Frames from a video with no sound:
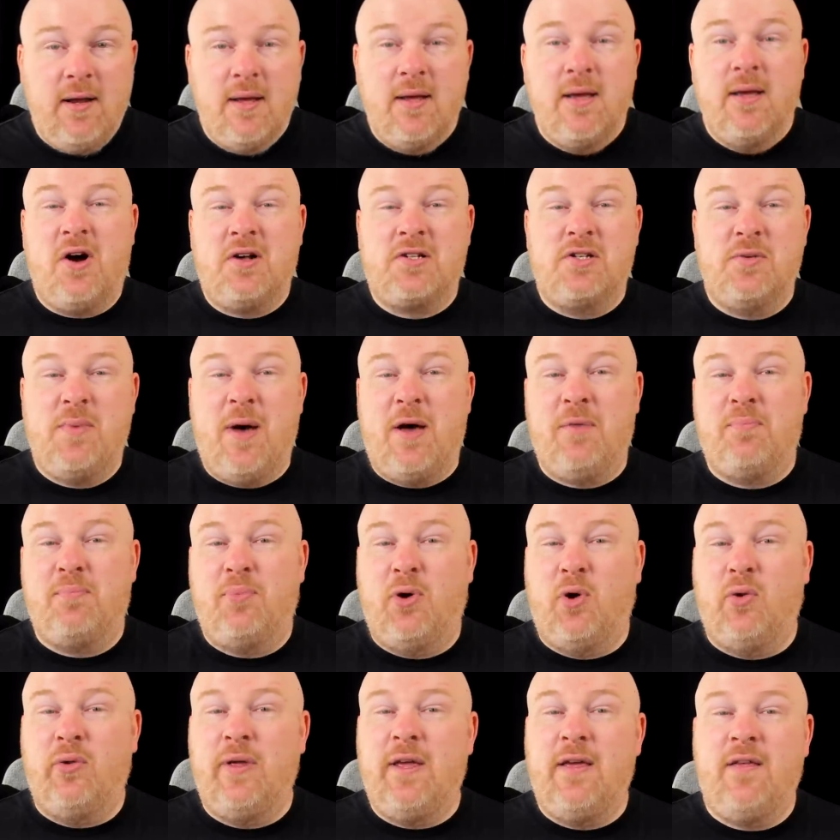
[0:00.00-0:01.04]
He talks about
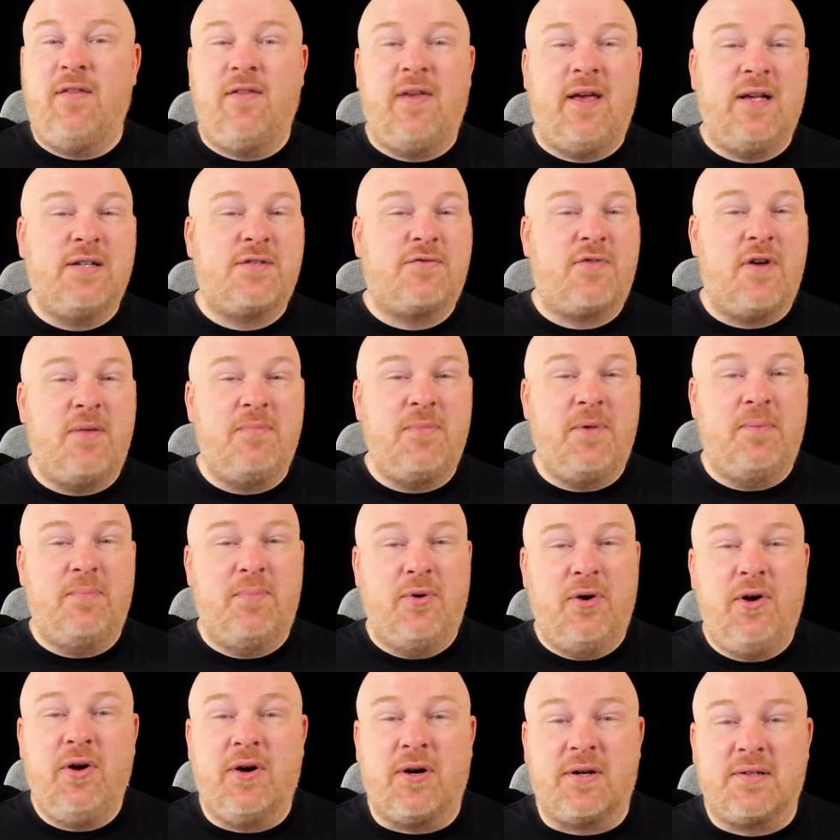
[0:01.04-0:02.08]
pulling things from the
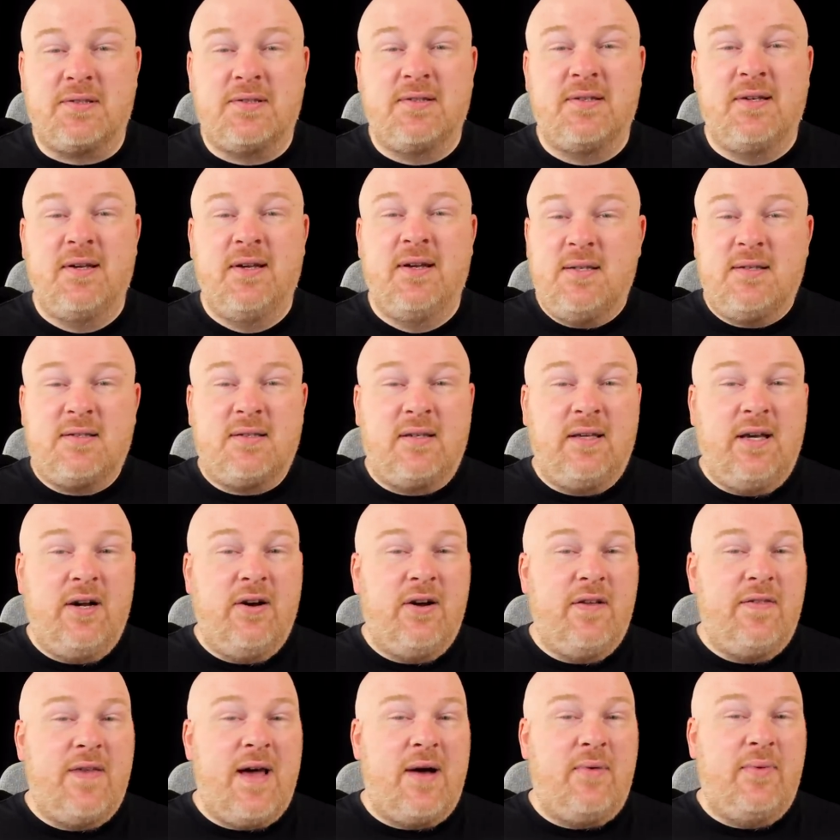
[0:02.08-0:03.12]
books. This is
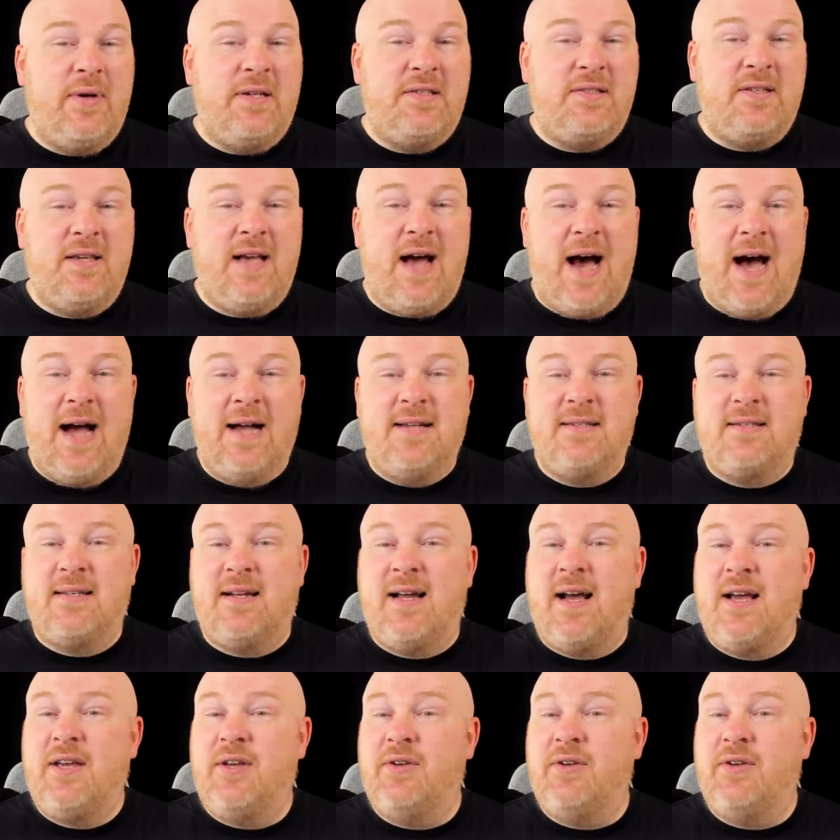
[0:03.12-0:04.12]
clear in that we see Aes